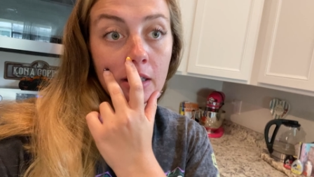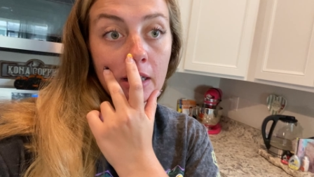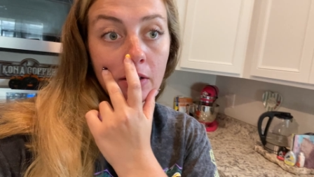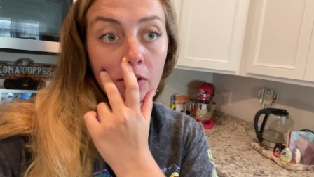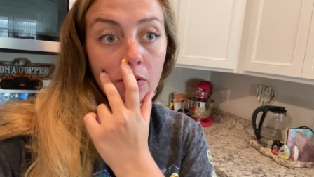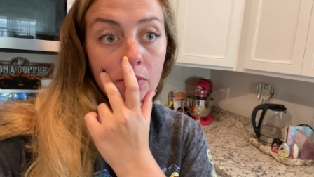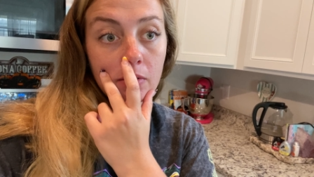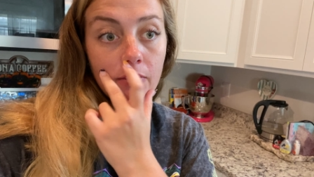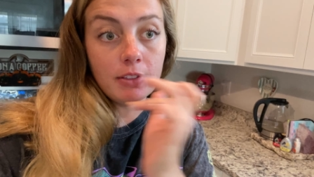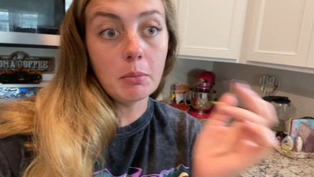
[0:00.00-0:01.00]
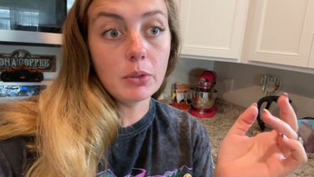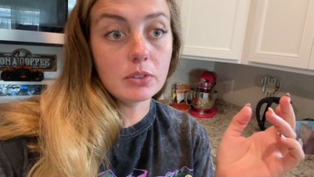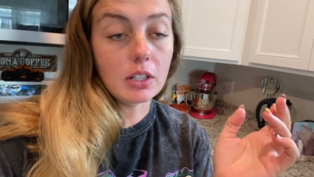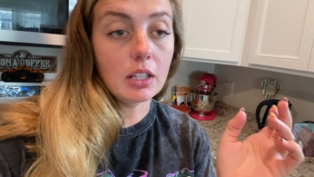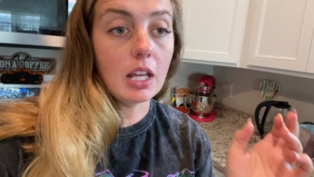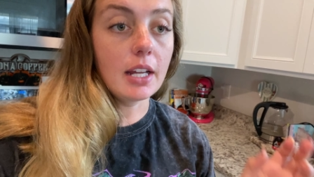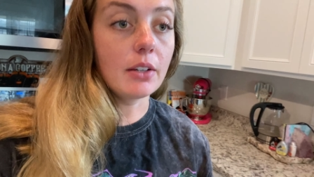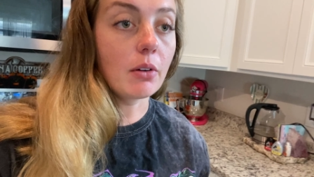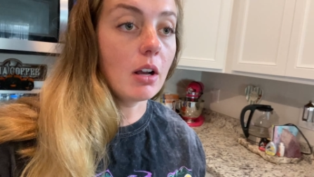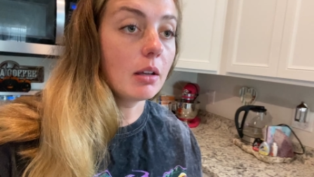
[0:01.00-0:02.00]
I don't know if the moons are
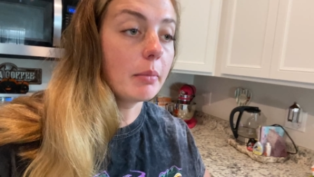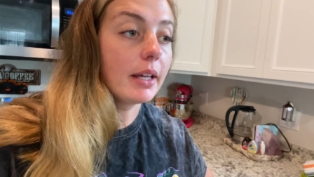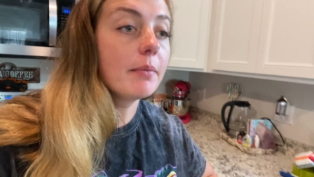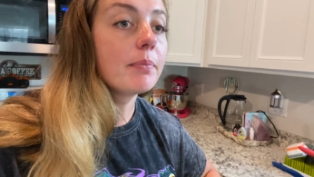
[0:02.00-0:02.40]
aligned wrong, but